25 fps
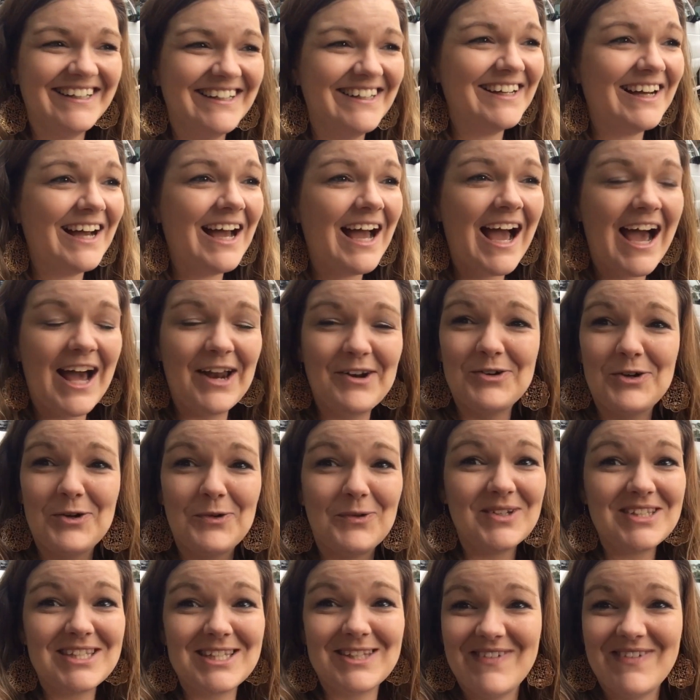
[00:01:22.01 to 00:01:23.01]
I don't
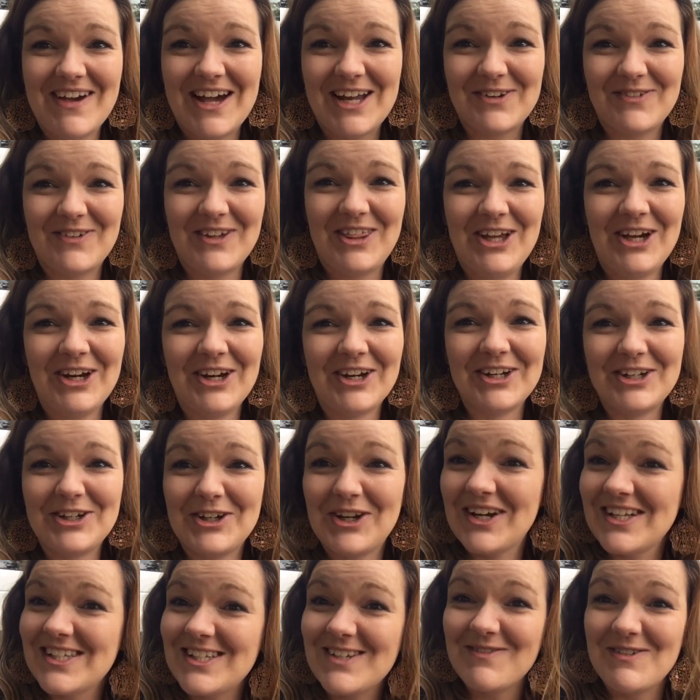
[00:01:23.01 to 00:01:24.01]
know what's the matter with her, and
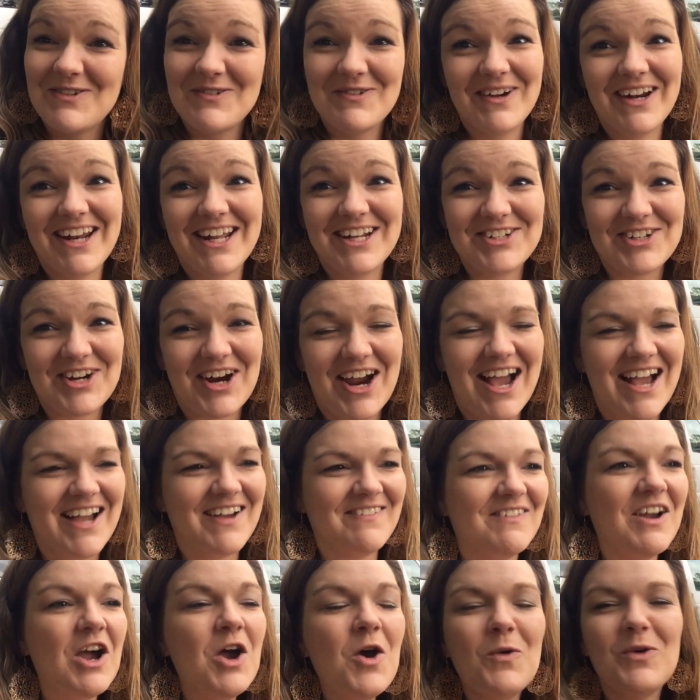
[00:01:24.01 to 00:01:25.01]
you're asking me what I
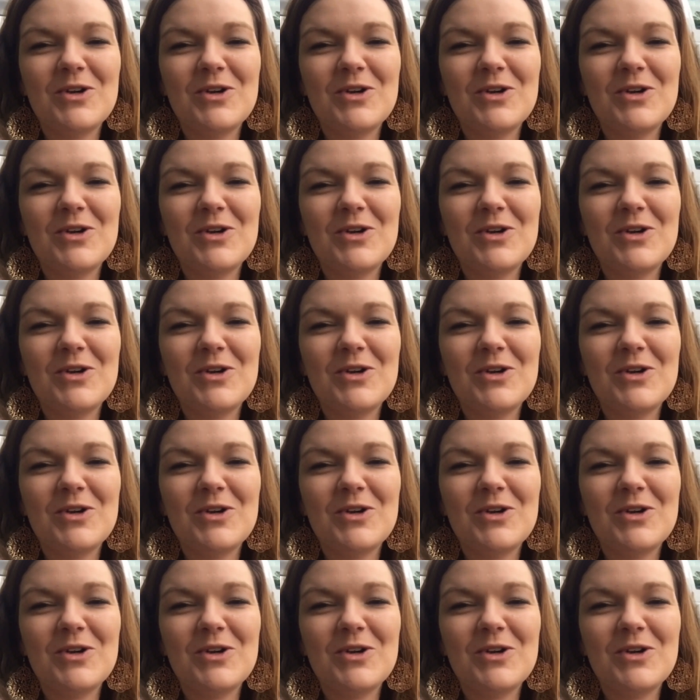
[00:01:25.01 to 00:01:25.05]
drive,